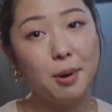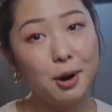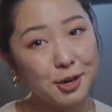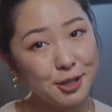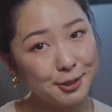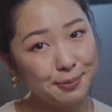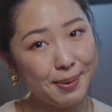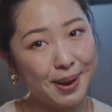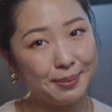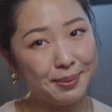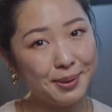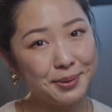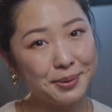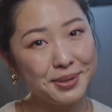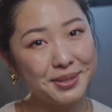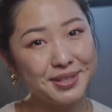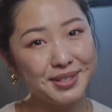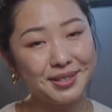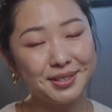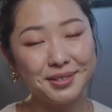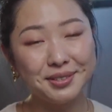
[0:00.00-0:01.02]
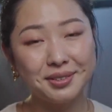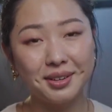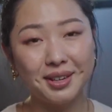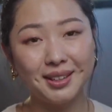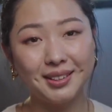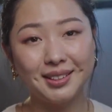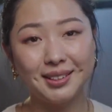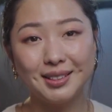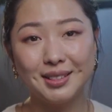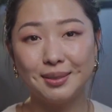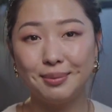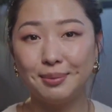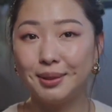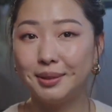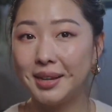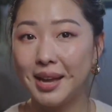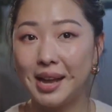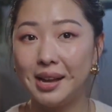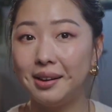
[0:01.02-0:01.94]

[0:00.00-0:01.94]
Most babies will still drink this milk.